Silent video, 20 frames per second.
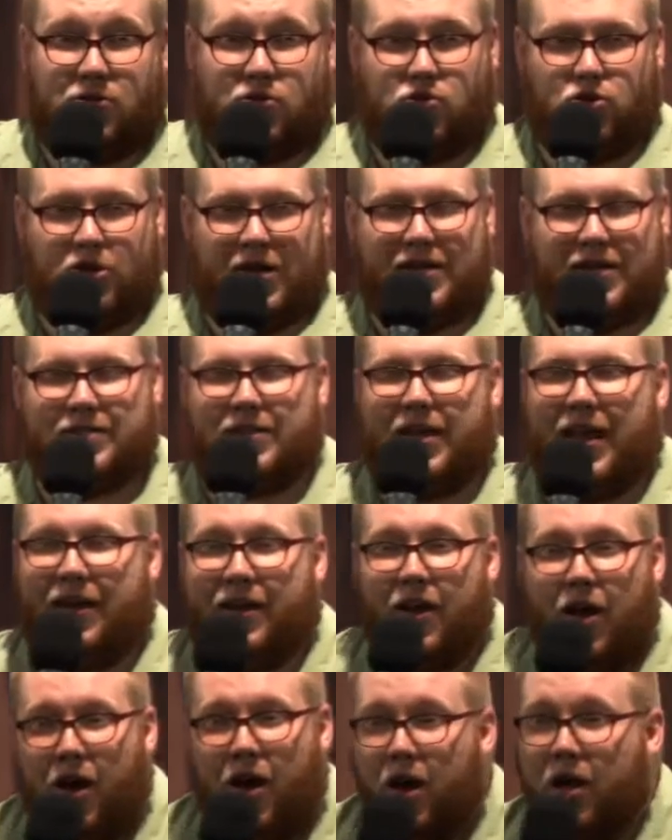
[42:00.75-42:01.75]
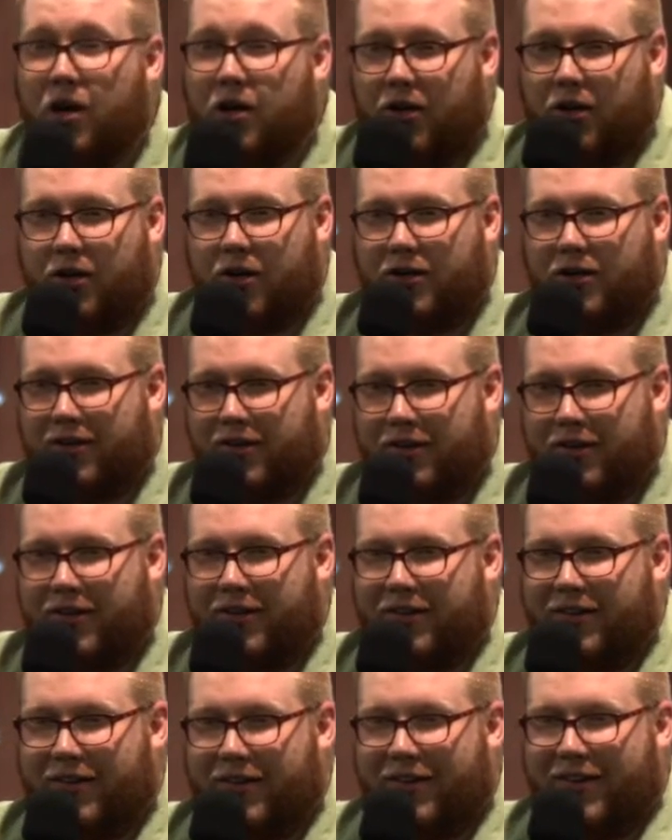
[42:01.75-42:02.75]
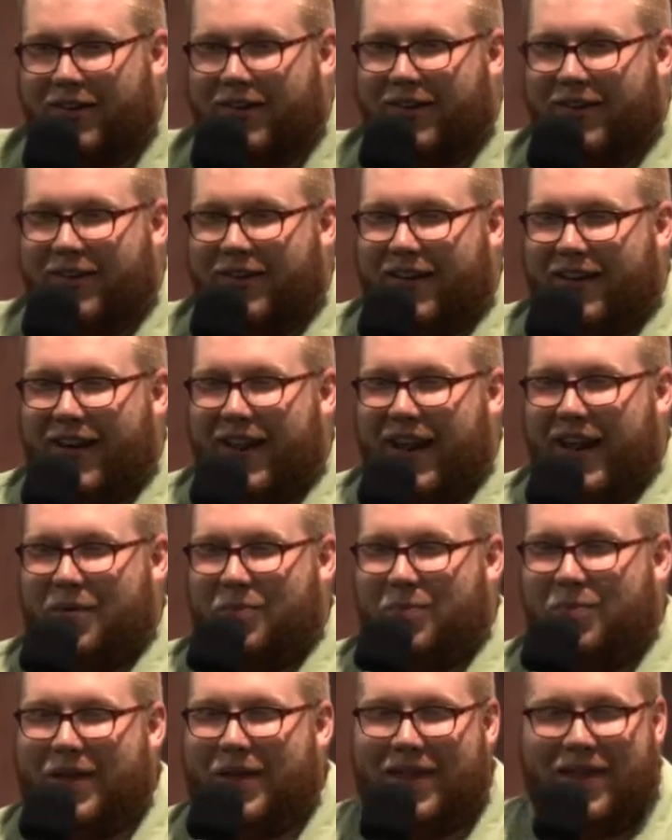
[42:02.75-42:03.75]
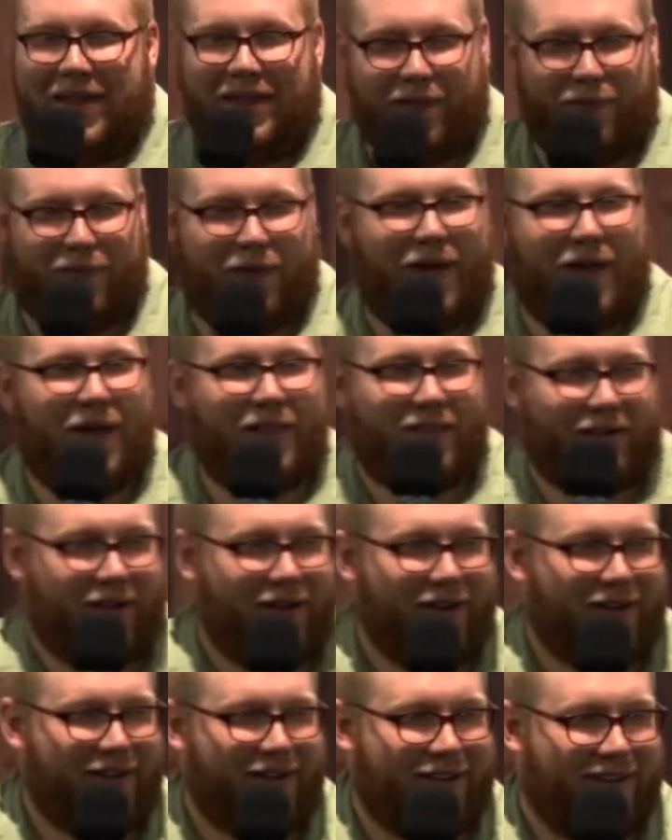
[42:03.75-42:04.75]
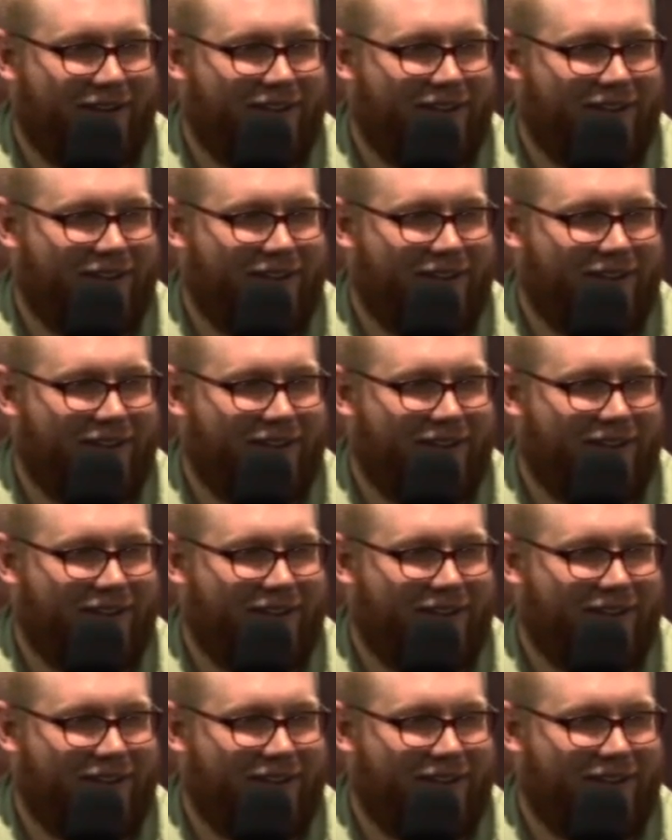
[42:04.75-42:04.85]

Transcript: stress, and honor in being a father